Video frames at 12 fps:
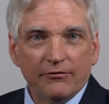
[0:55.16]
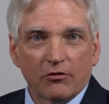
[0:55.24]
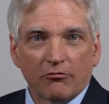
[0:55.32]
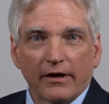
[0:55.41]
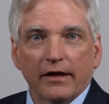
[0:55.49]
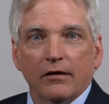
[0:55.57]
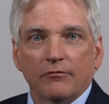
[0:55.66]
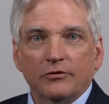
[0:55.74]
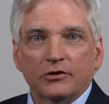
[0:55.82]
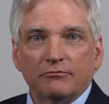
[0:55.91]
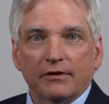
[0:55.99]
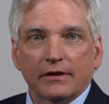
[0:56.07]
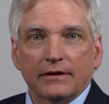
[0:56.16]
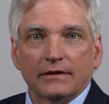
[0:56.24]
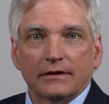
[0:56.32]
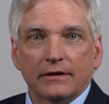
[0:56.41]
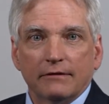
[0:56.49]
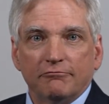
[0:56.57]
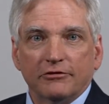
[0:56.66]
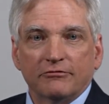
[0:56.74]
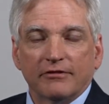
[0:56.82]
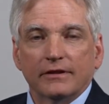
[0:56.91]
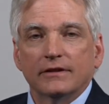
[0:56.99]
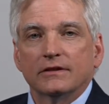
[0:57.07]
a grant of
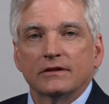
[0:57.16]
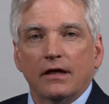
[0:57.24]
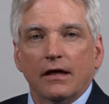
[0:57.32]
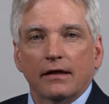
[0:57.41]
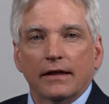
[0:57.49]
restricted stock,